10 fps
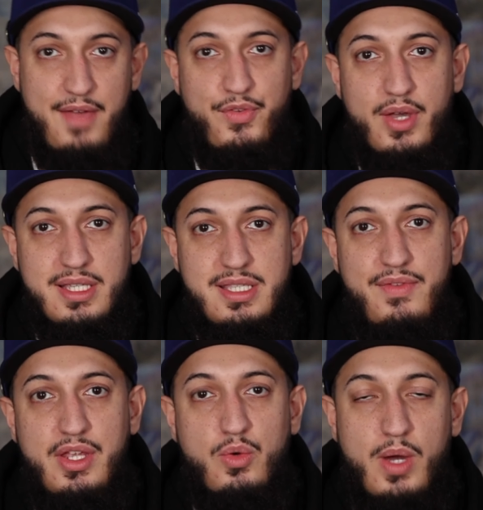If you guys
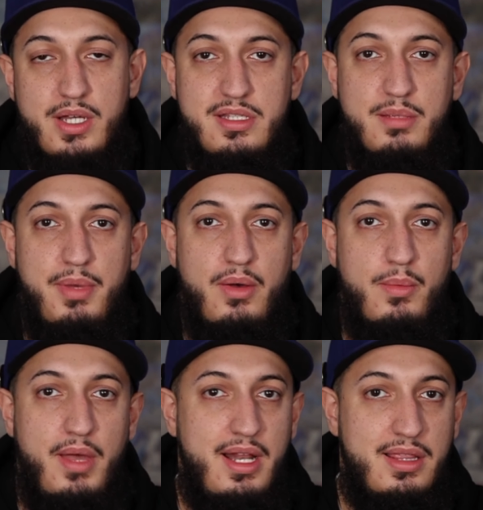have any questions
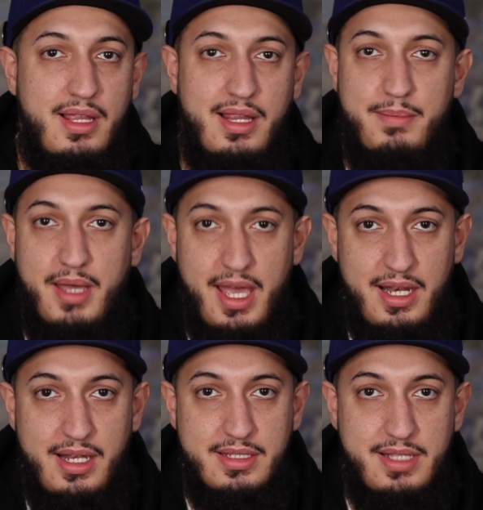about anything like my
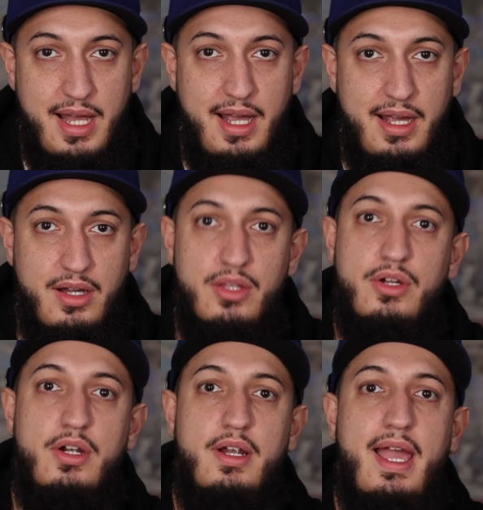editing style
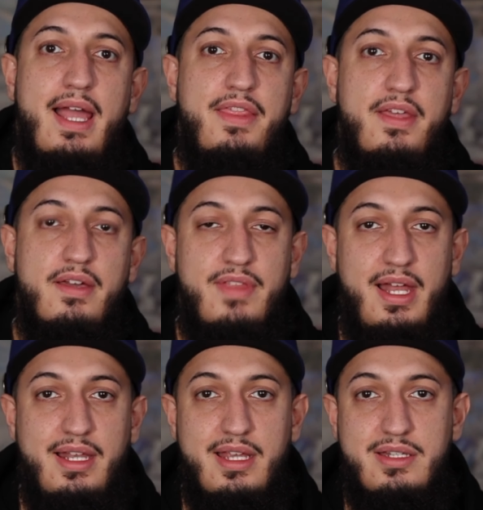or anything of
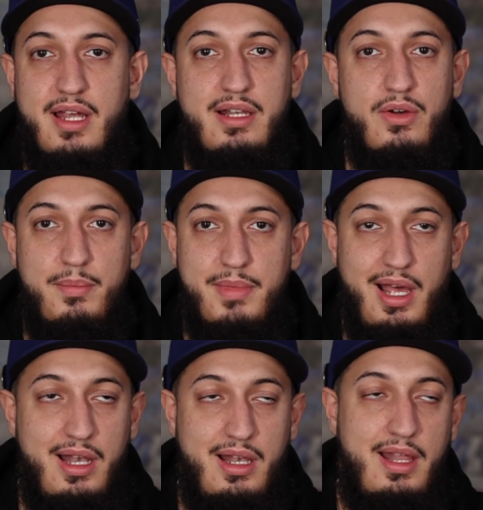that nature, I know I'm
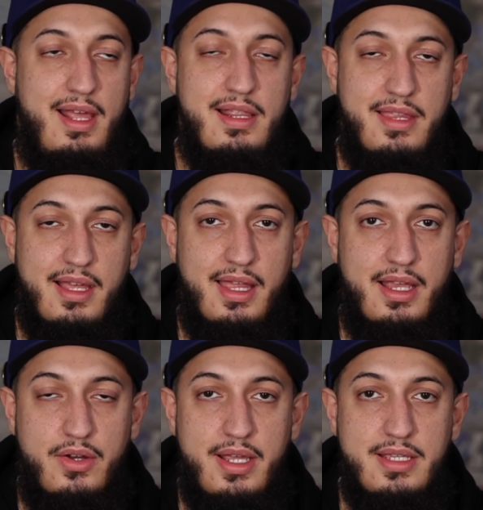not anything
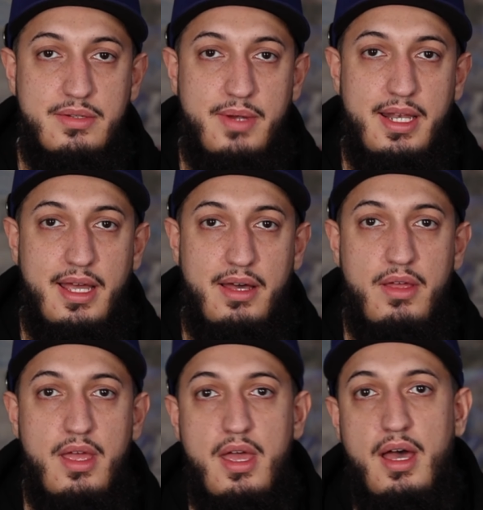like crazy right
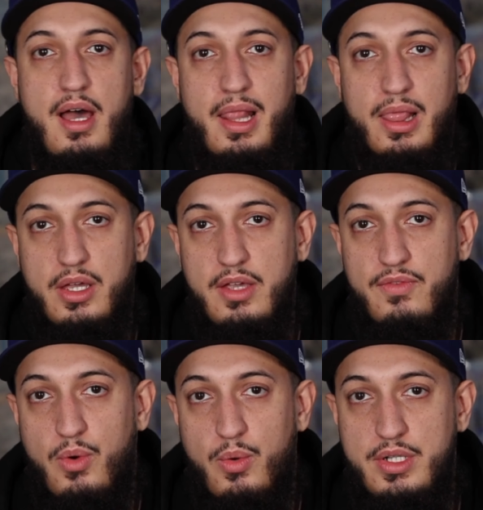now. I'm looking
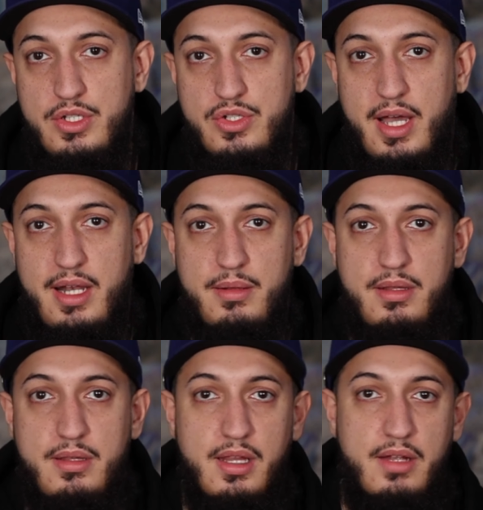forward to try to
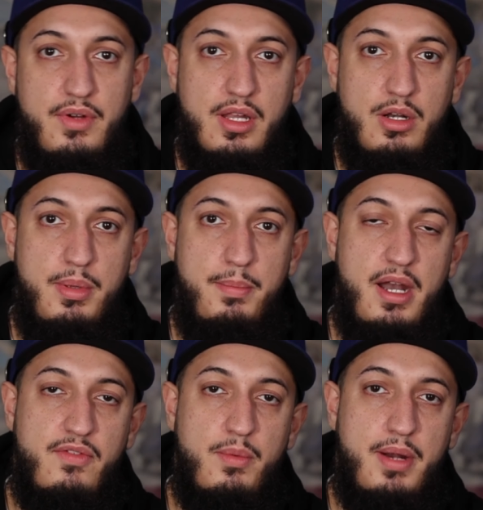deliver a little bit
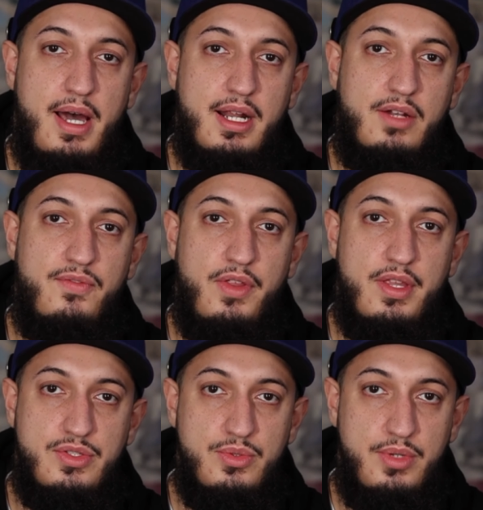better of a product for
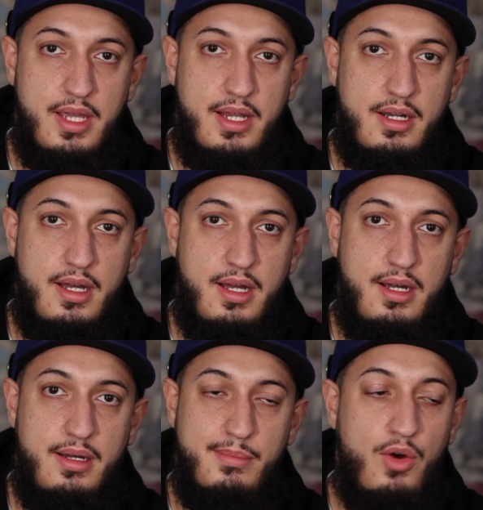this new year.
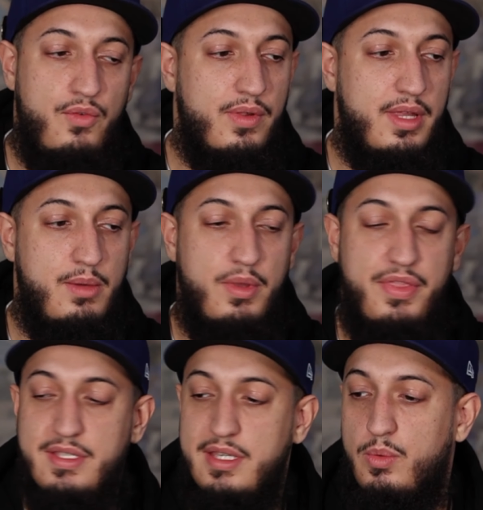Hopefully
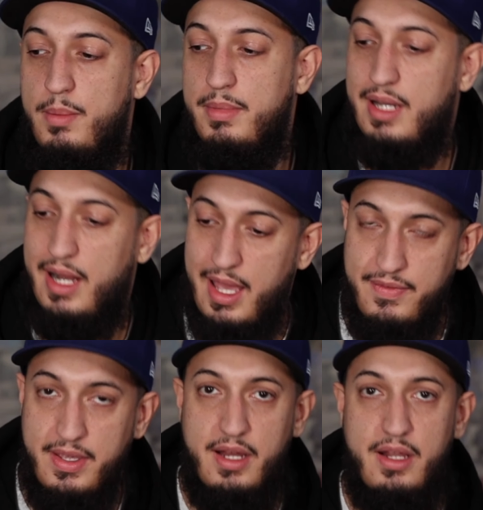with this equipment that I
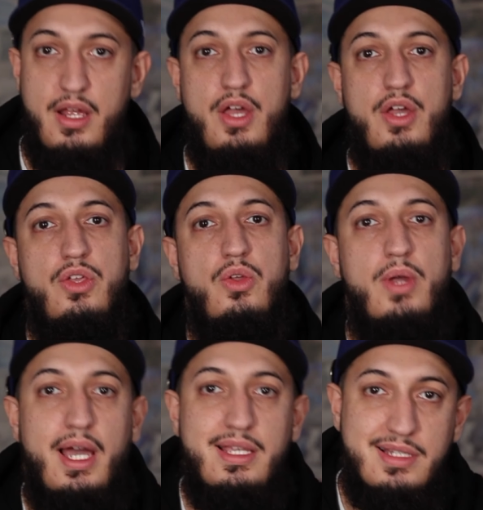have here, you
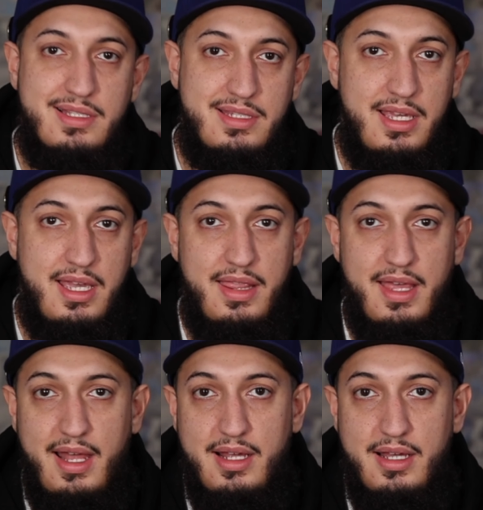guys could see
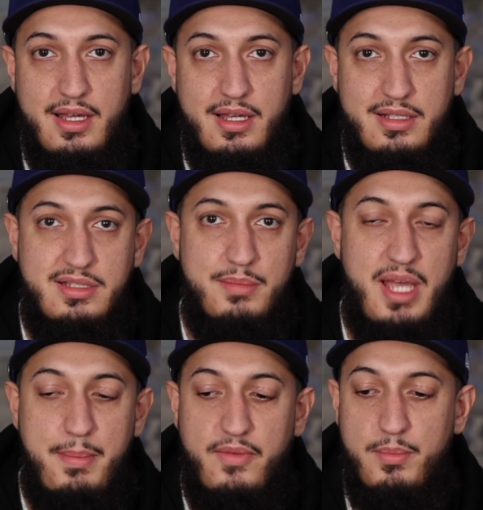that some
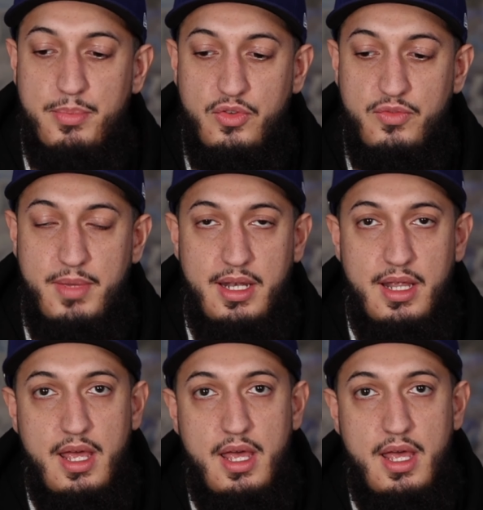type of improvement.